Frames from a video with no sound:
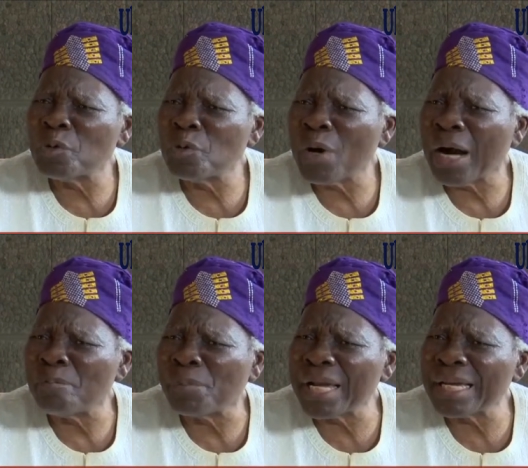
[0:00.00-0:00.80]
who are
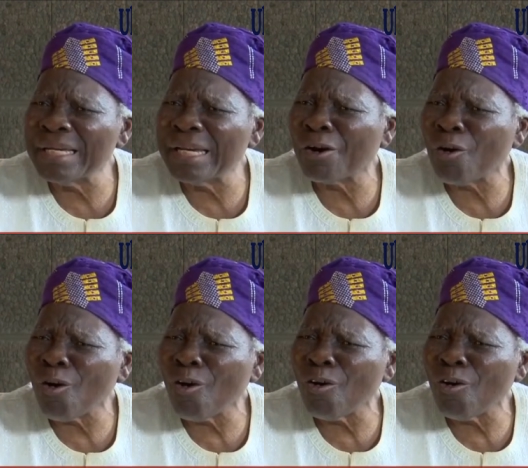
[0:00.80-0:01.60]
breaking the
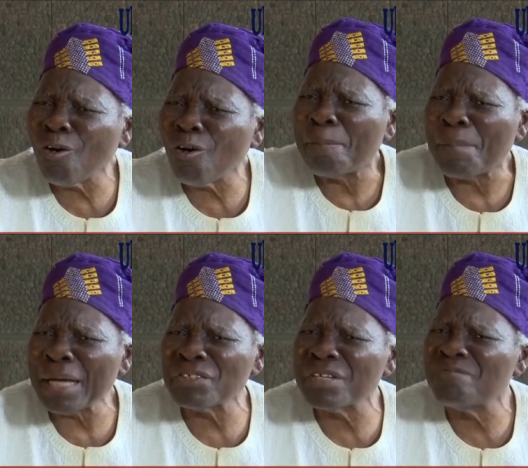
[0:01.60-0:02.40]
law in a
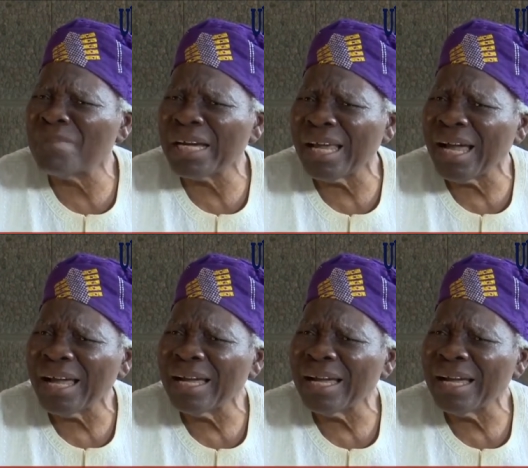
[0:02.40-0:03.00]
massive manner?